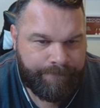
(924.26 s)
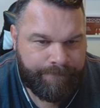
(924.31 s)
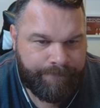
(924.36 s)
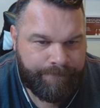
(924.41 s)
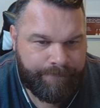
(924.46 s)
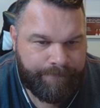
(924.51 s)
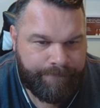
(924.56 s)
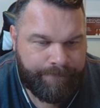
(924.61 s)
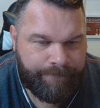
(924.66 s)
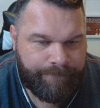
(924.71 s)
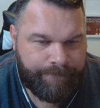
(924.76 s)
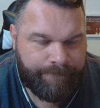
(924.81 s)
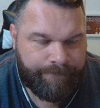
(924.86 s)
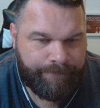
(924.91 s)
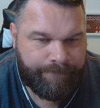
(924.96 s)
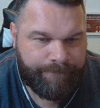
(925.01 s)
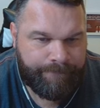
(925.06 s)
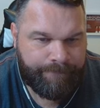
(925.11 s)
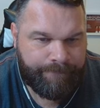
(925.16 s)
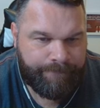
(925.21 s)

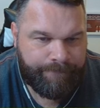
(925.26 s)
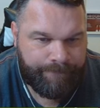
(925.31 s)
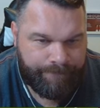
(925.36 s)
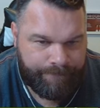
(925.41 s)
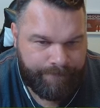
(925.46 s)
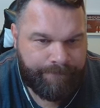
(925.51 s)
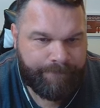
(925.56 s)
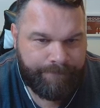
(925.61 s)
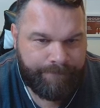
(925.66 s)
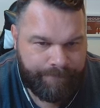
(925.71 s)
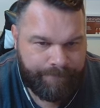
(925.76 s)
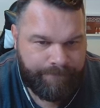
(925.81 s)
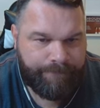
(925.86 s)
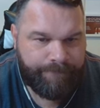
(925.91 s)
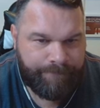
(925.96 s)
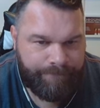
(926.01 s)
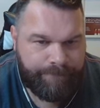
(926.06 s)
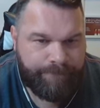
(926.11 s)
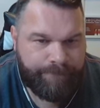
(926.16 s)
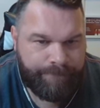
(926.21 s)

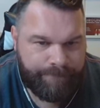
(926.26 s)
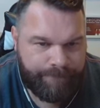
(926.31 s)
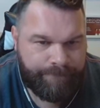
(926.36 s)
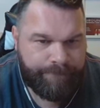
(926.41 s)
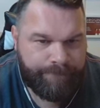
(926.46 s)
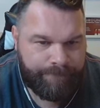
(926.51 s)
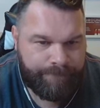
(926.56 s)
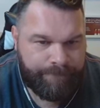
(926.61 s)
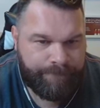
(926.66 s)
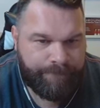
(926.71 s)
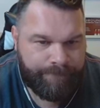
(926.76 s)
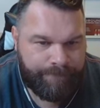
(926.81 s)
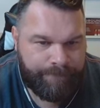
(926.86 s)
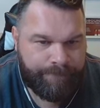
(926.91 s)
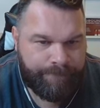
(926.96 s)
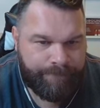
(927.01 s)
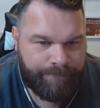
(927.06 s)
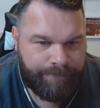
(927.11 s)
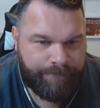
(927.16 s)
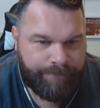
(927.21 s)

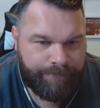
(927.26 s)
The person shown says nothing.